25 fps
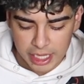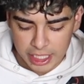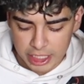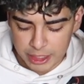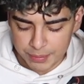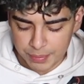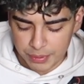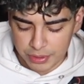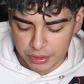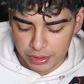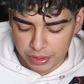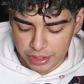It's
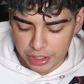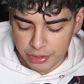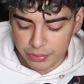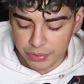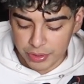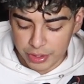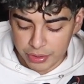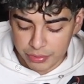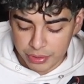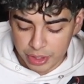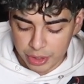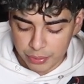been looking
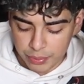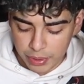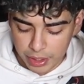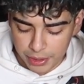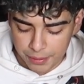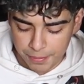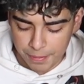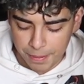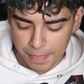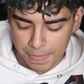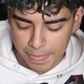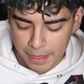really, really
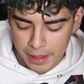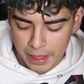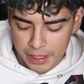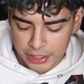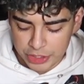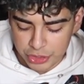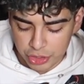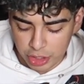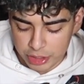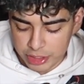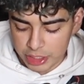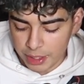well.
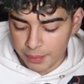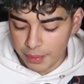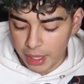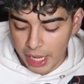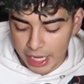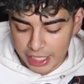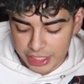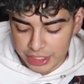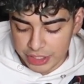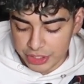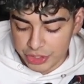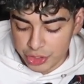So it's up
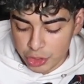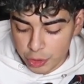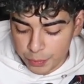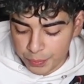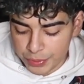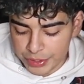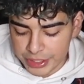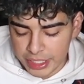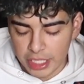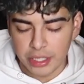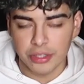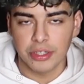actually two
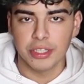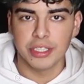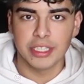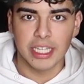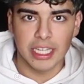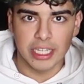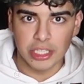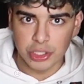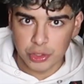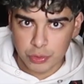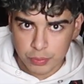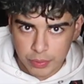percent on the
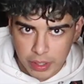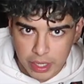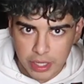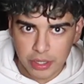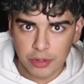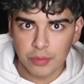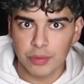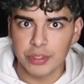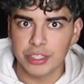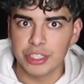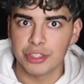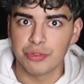day as
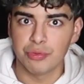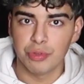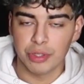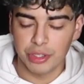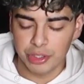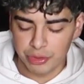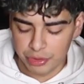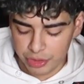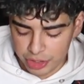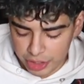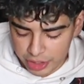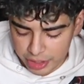well, which is
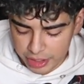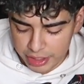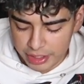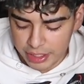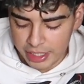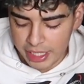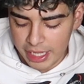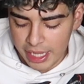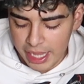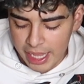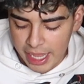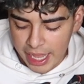really good
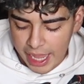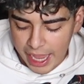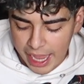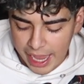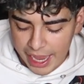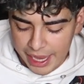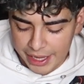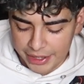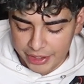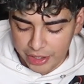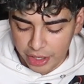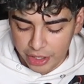
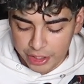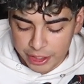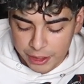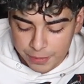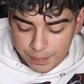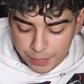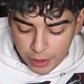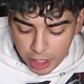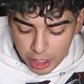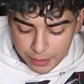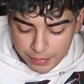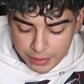and
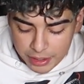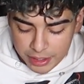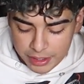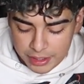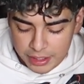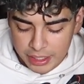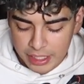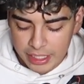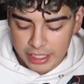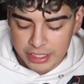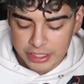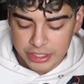
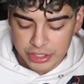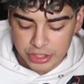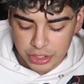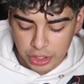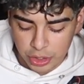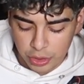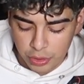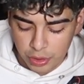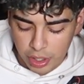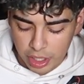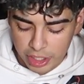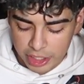Alibaba.
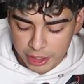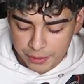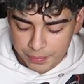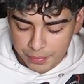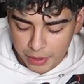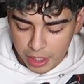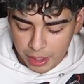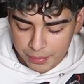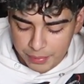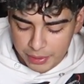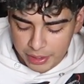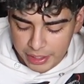So
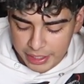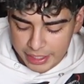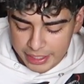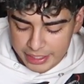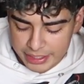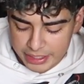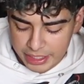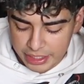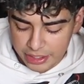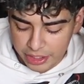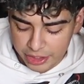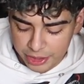Alibaba
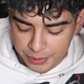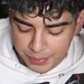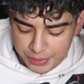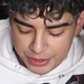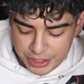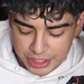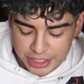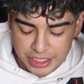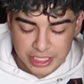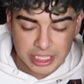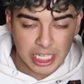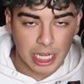is another
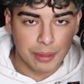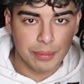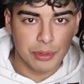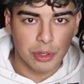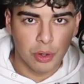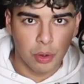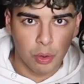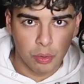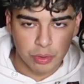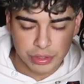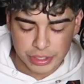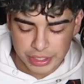position that I've been
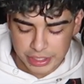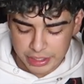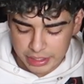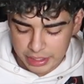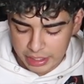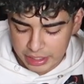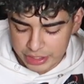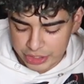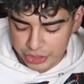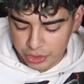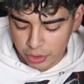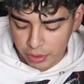holding.
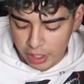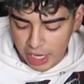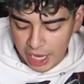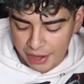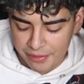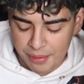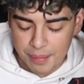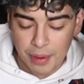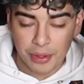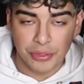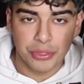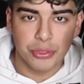So I have
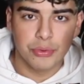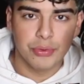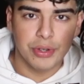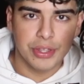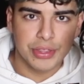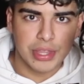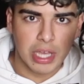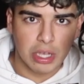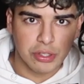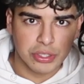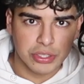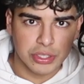about
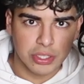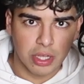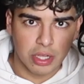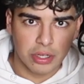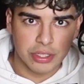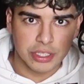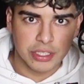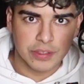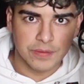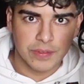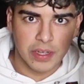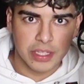
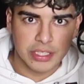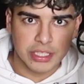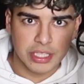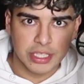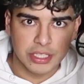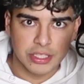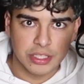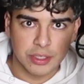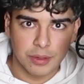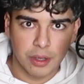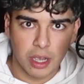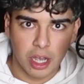$3,000 invested
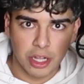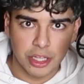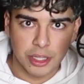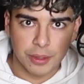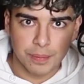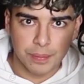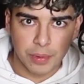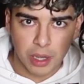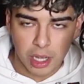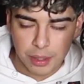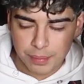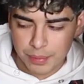into
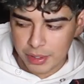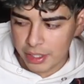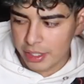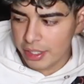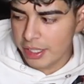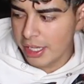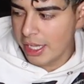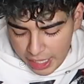Alibaba.